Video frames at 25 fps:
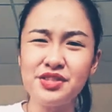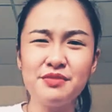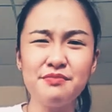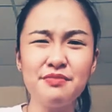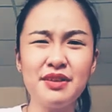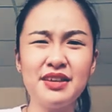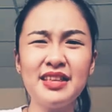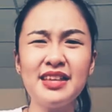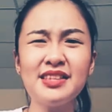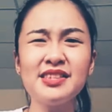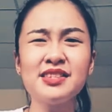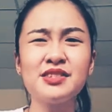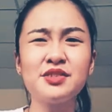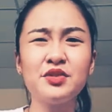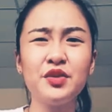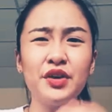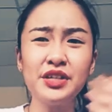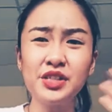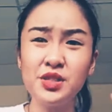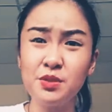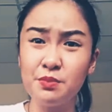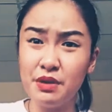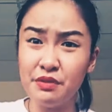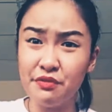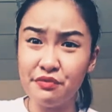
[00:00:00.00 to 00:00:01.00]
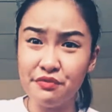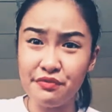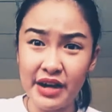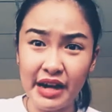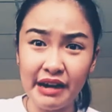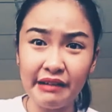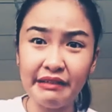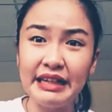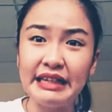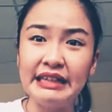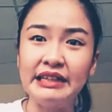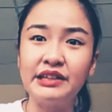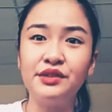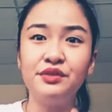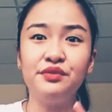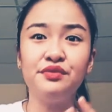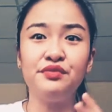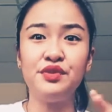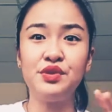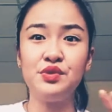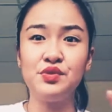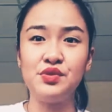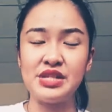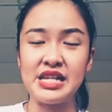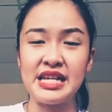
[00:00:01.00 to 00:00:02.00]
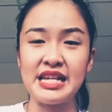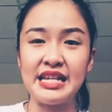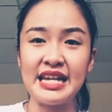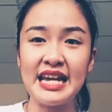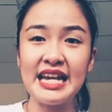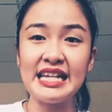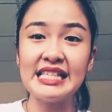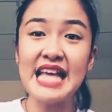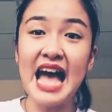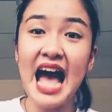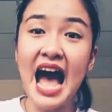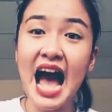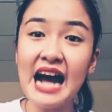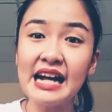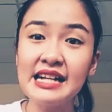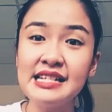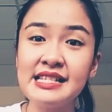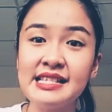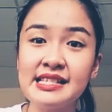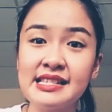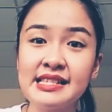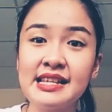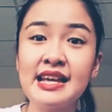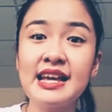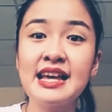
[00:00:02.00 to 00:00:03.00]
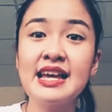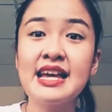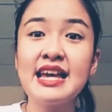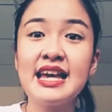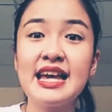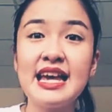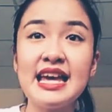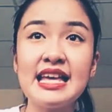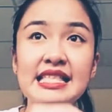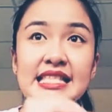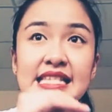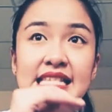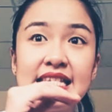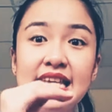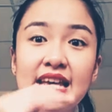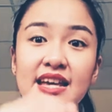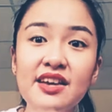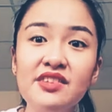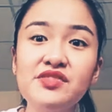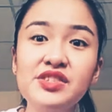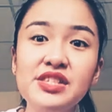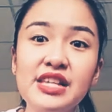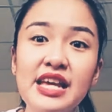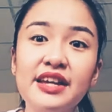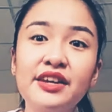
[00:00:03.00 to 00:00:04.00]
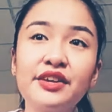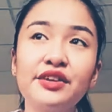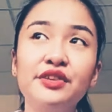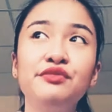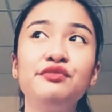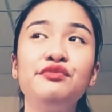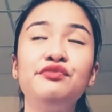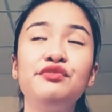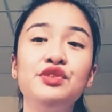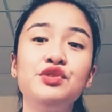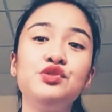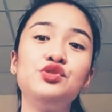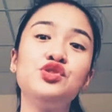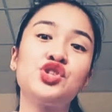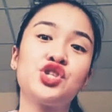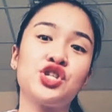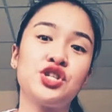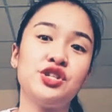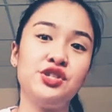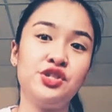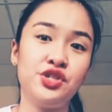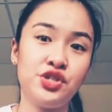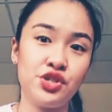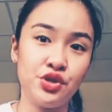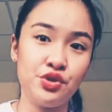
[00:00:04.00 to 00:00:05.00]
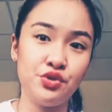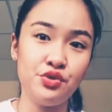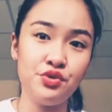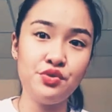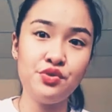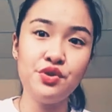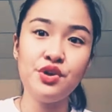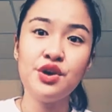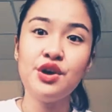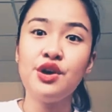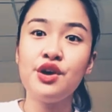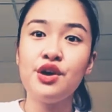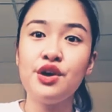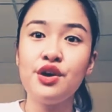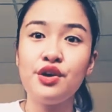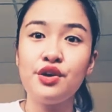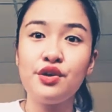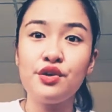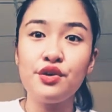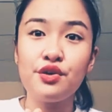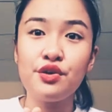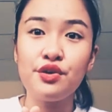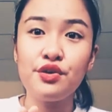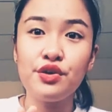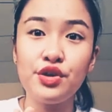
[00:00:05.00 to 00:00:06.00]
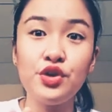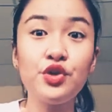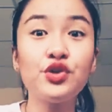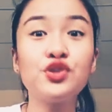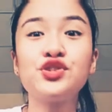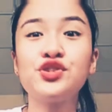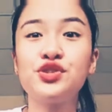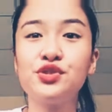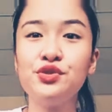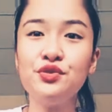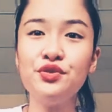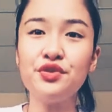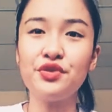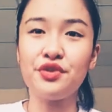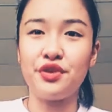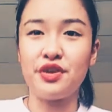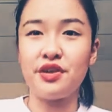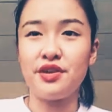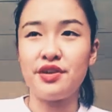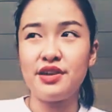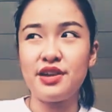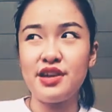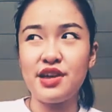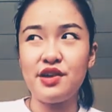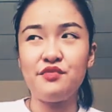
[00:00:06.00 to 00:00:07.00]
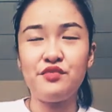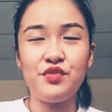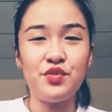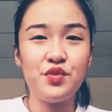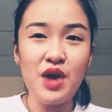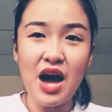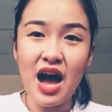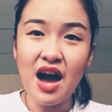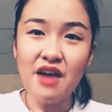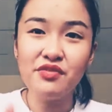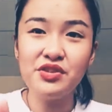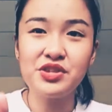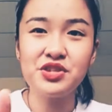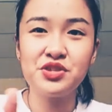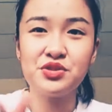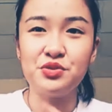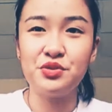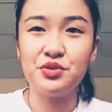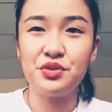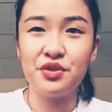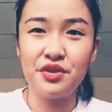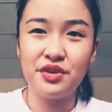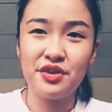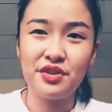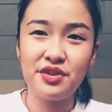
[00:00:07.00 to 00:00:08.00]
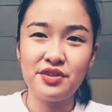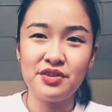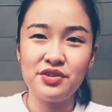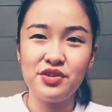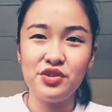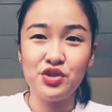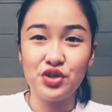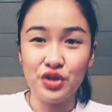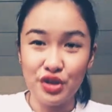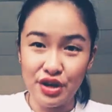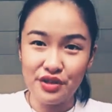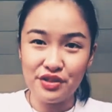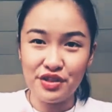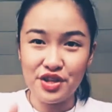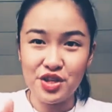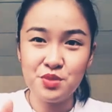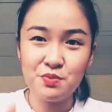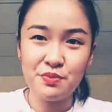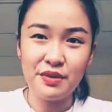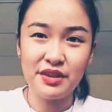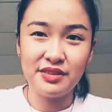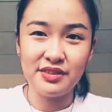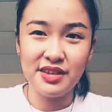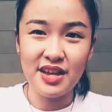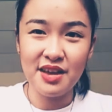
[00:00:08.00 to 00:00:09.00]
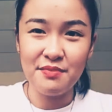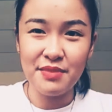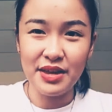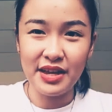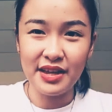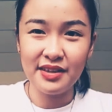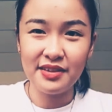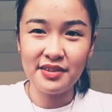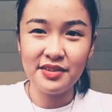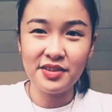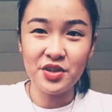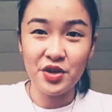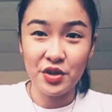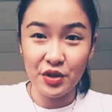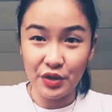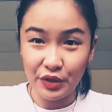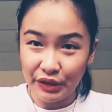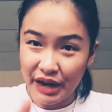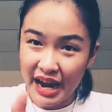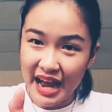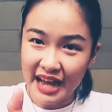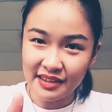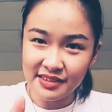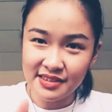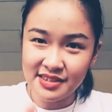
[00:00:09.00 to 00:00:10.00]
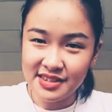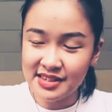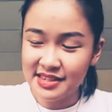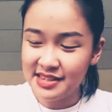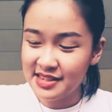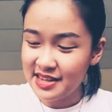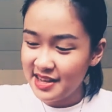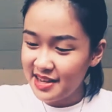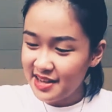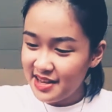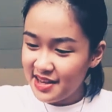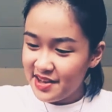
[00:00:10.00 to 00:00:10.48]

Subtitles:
Diba? That's going to be very confusing. It gives a confusion to your suitor, if you have a suitor during this pandemic. Congrats.